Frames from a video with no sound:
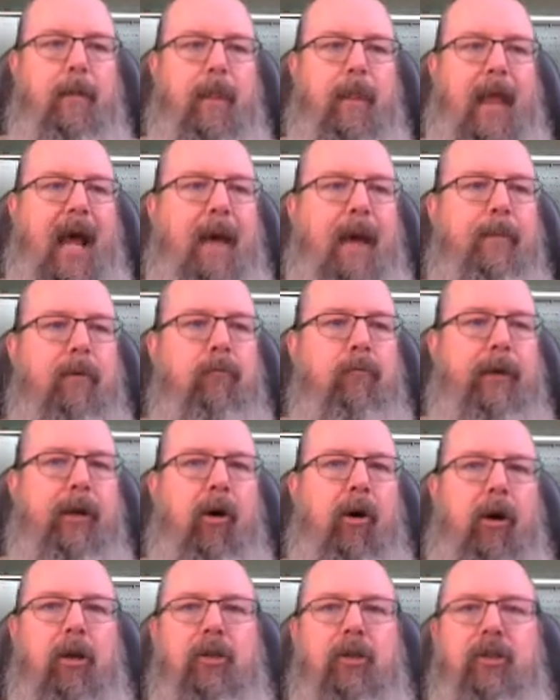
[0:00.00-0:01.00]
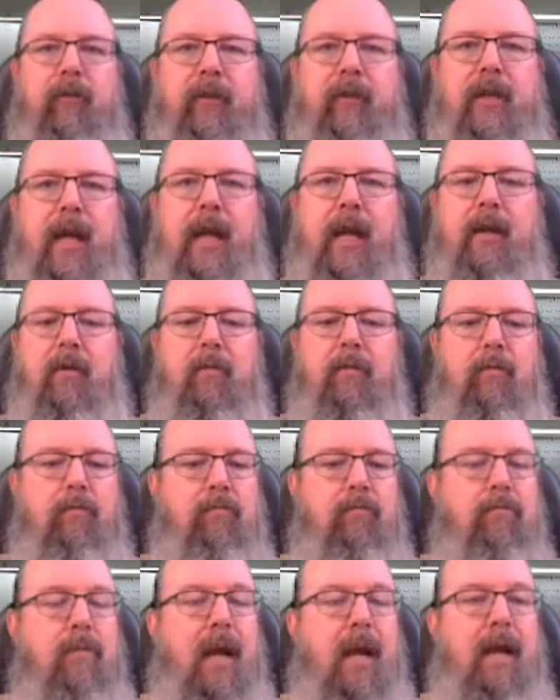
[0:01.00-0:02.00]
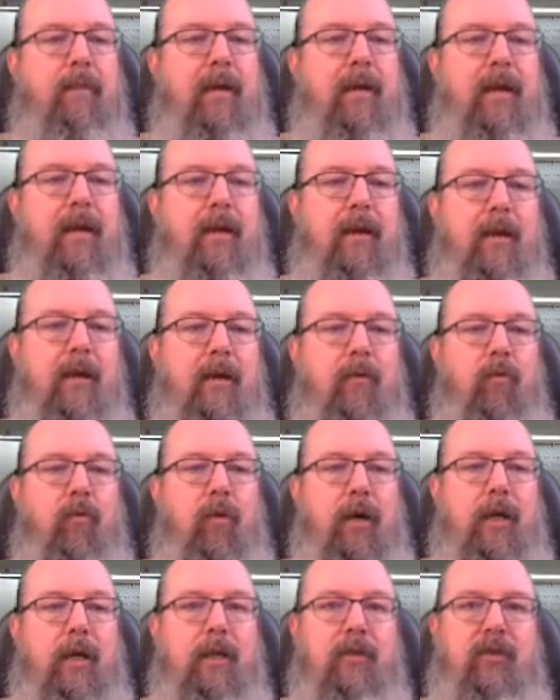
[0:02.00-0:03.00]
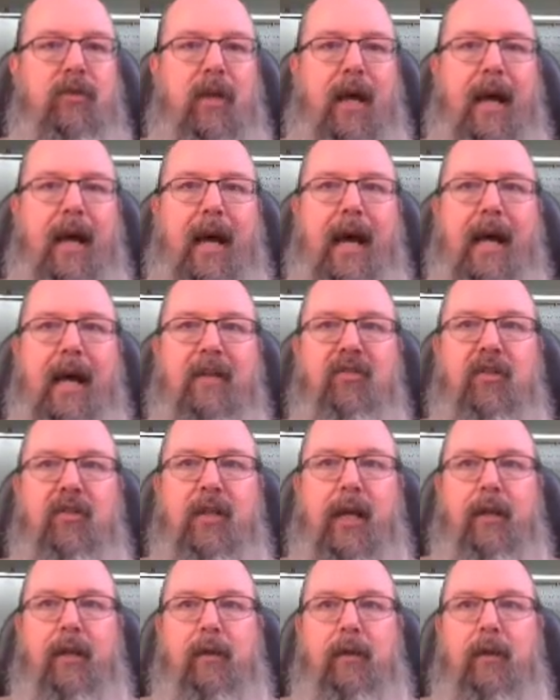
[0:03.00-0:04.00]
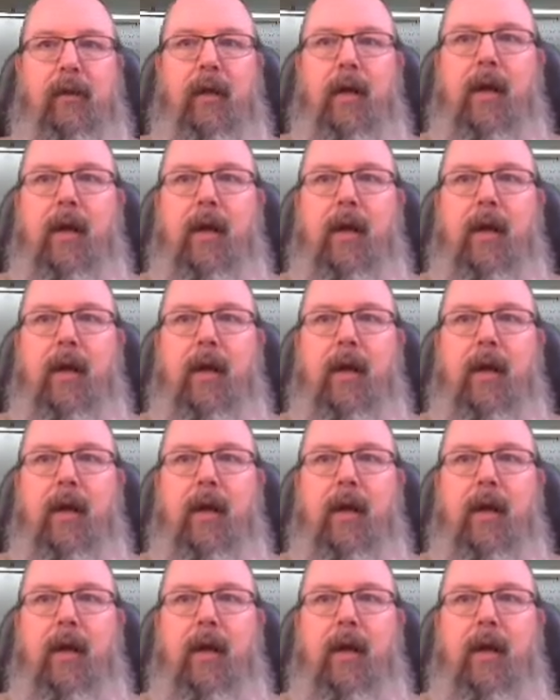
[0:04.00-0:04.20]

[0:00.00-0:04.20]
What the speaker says: happen regardless of intent. Maybe it was accidental